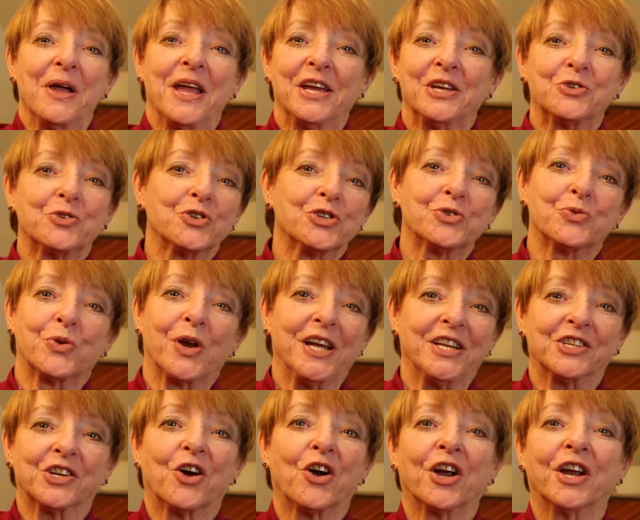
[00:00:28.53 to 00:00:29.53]
Interest
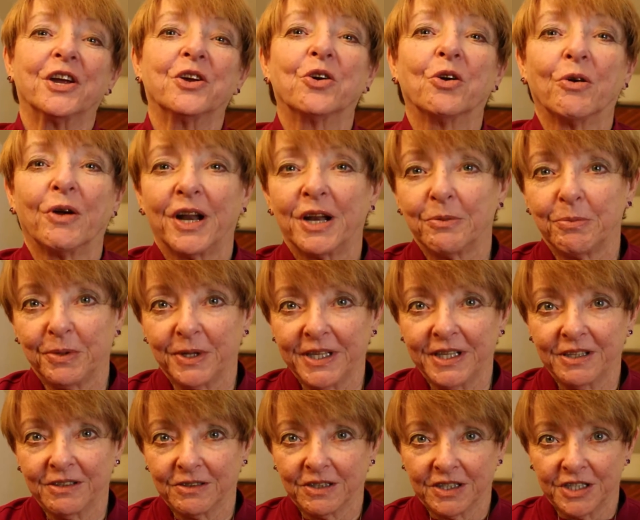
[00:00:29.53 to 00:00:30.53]
rates are
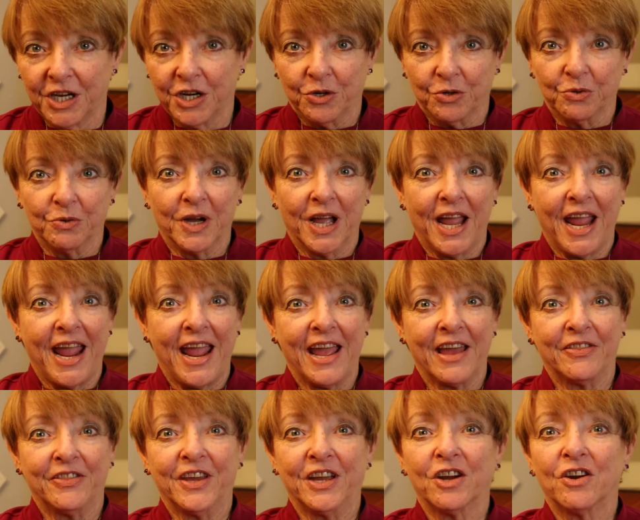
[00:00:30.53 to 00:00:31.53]
incredibly low,
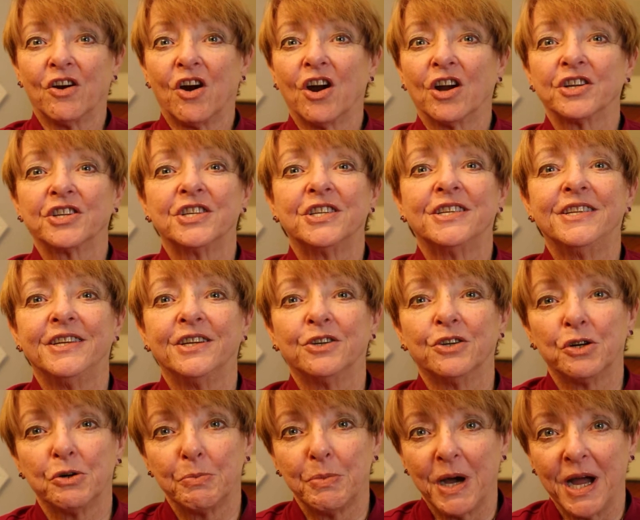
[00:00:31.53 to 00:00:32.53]
and there are
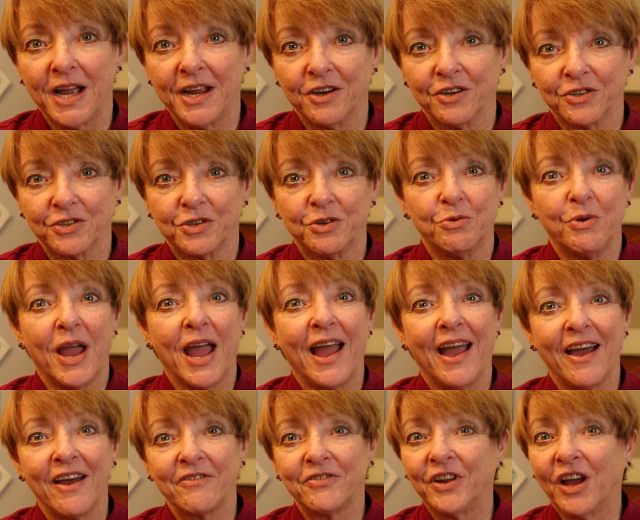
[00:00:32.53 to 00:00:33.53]
still buyers who
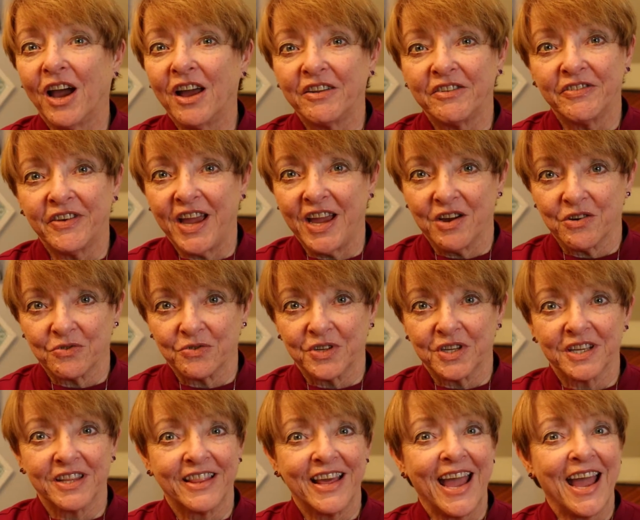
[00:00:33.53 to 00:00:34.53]
have not found
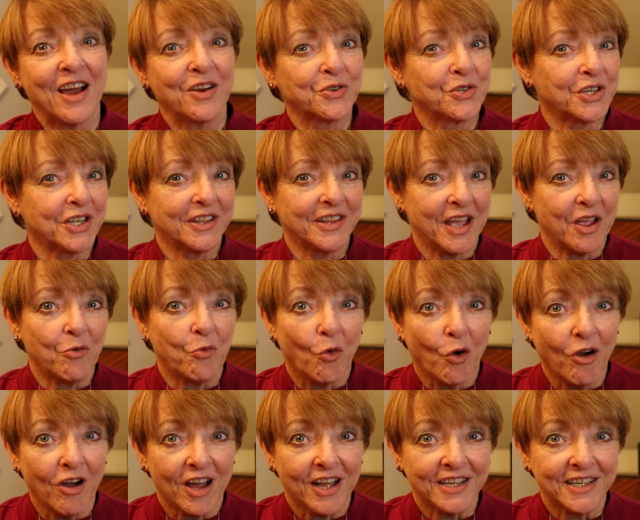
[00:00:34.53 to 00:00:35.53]
the house that they
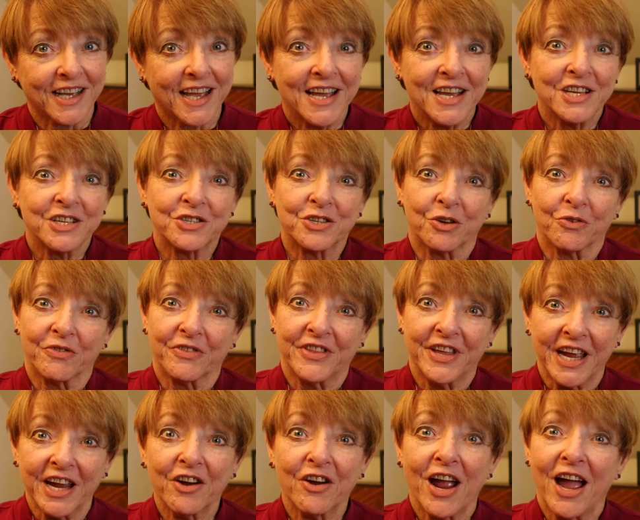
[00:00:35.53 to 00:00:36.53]
want. So
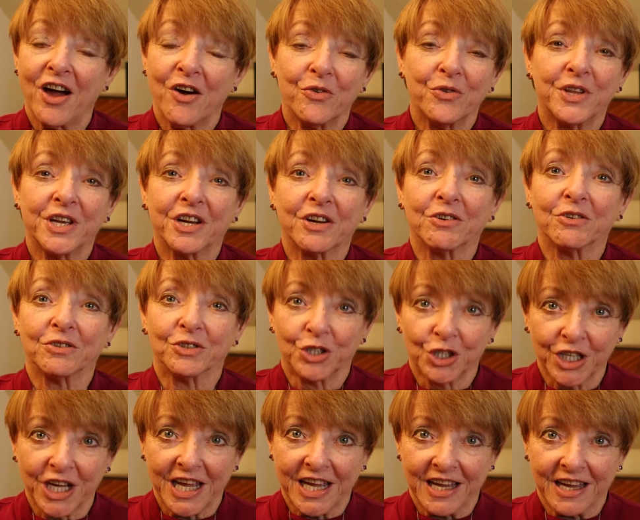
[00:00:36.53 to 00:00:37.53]
they're out there
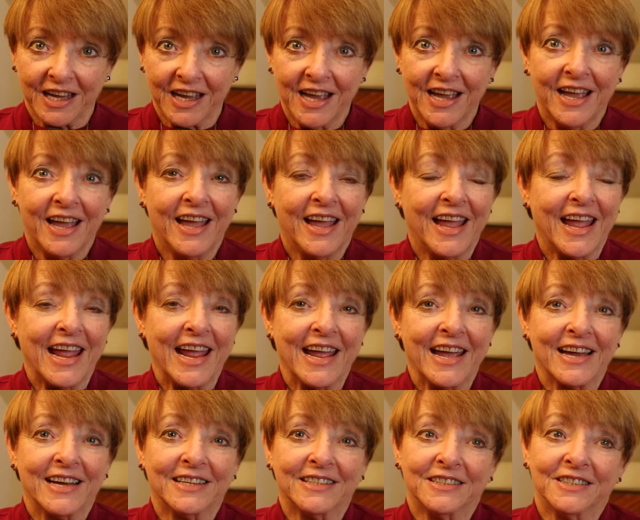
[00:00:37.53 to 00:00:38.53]
looking.
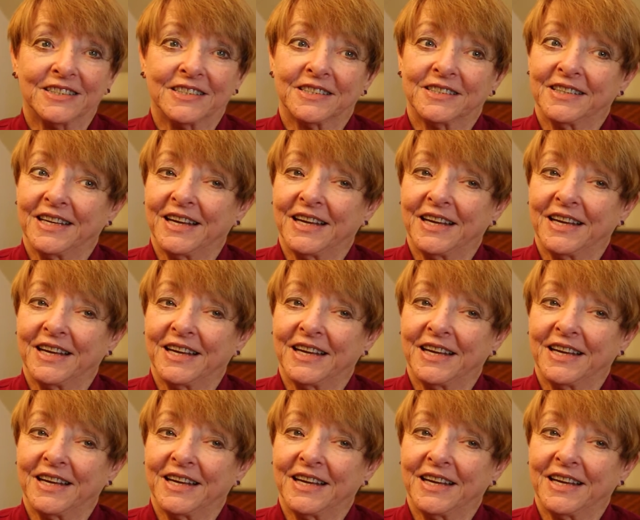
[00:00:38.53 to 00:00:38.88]
And